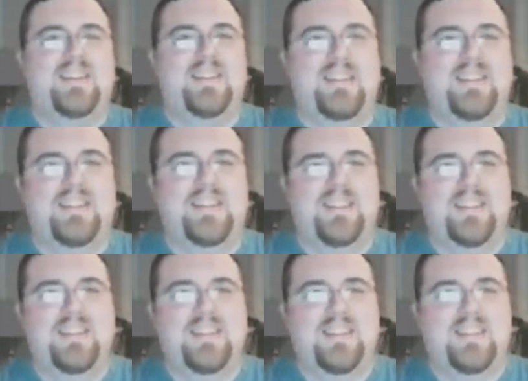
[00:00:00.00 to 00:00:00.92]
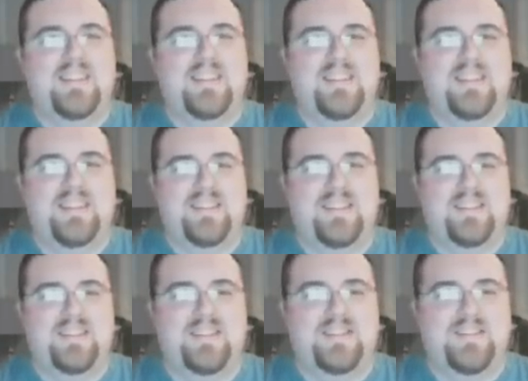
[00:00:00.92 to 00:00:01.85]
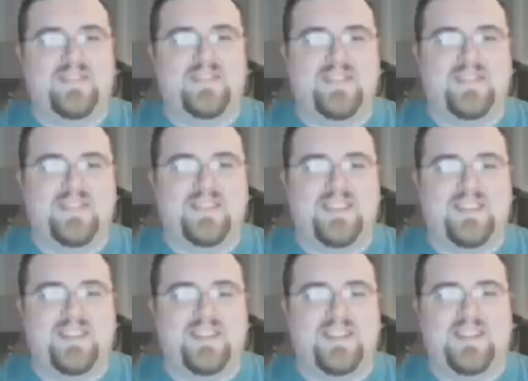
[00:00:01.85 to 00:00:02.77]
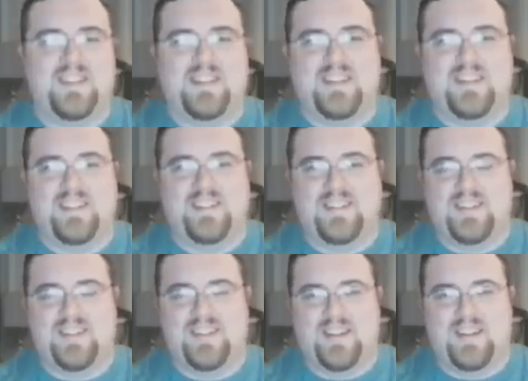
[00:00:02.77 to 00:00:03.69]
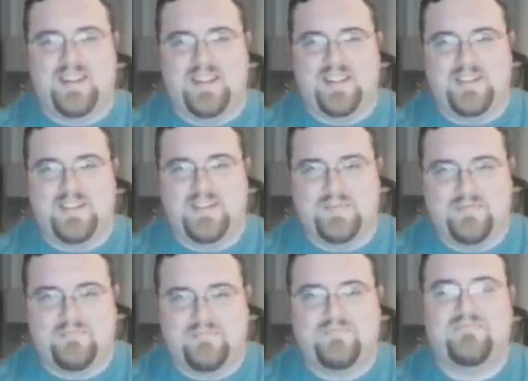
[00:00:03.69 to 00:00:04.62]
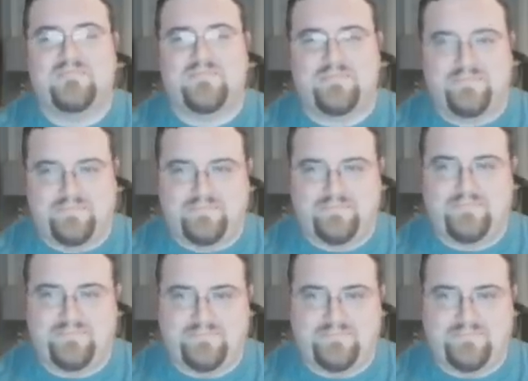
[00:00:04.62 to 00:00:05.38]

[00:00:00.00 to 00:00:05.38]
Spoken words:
The person shown says nothing.